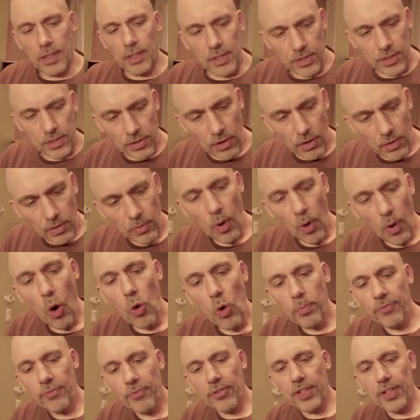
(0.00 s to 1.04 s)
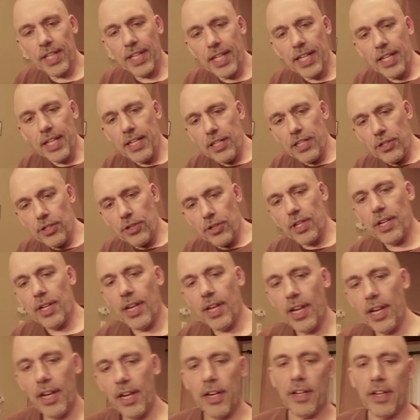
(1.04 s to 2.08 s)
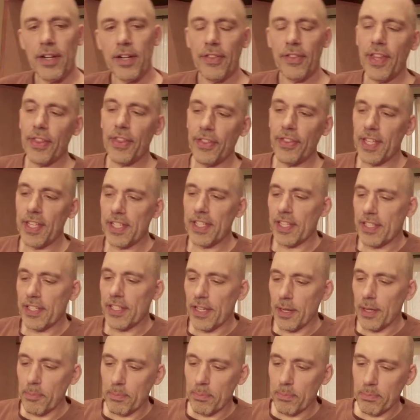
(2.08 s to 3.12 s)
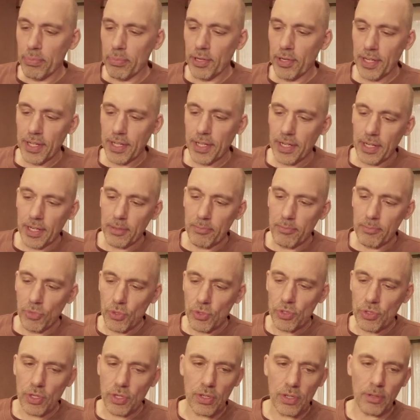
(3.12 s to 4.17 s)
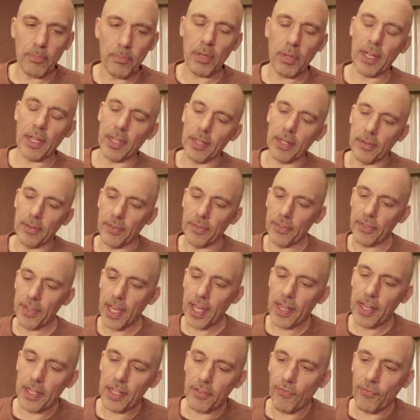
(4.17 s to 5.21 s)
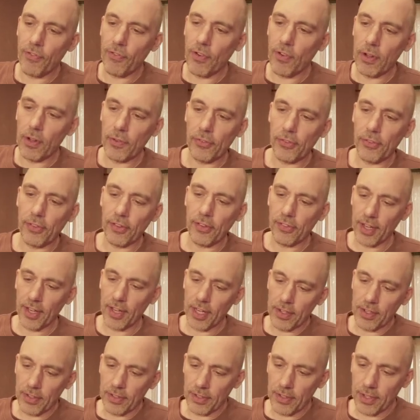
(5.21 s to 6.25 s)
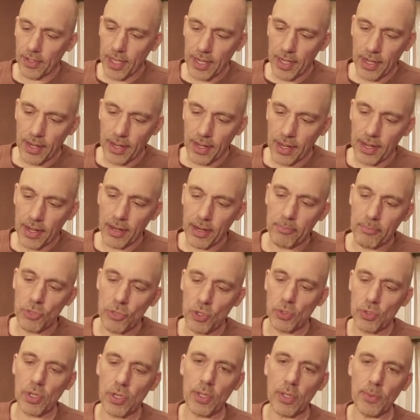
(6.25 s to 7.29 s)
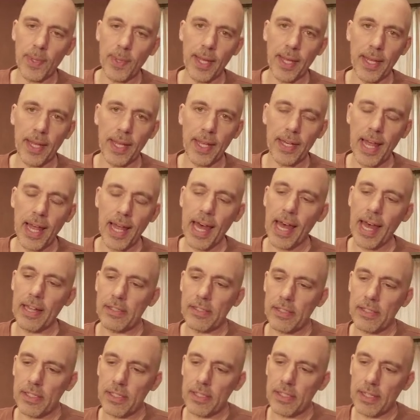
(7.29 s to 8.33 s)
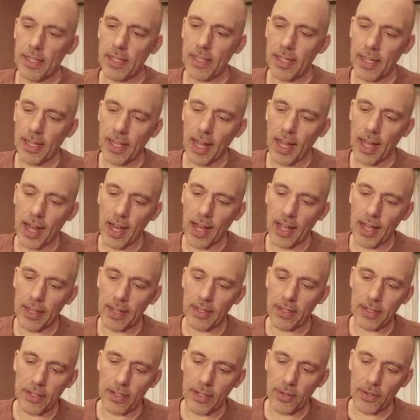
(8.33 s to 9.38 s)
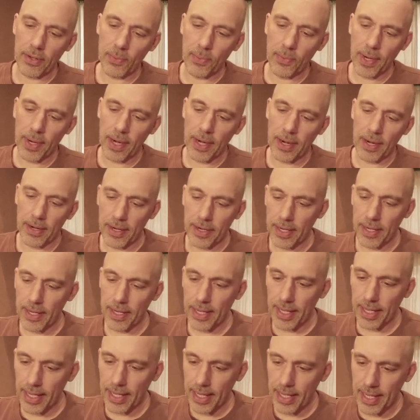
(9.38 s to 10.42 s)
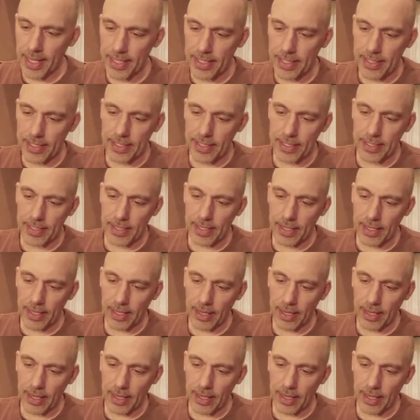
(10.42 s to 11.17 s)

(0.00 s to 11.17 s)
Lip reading: So hopefully you can hear that this is a pretty musical plugin, that it follows the signal in a musical way. It adds a high end where it's